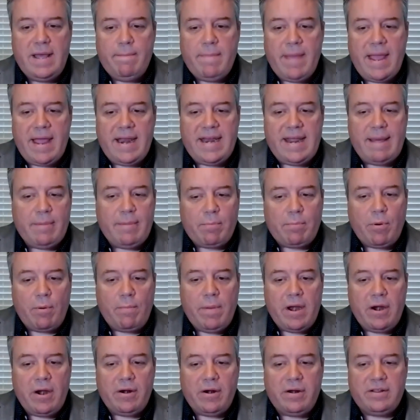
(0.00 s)
pandemic
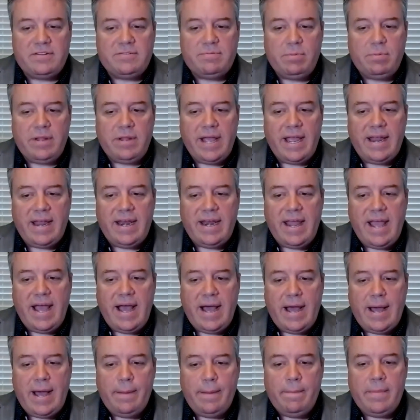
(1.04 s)
preparedness
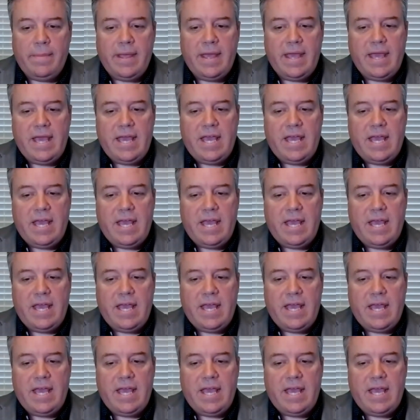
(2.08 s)
plan.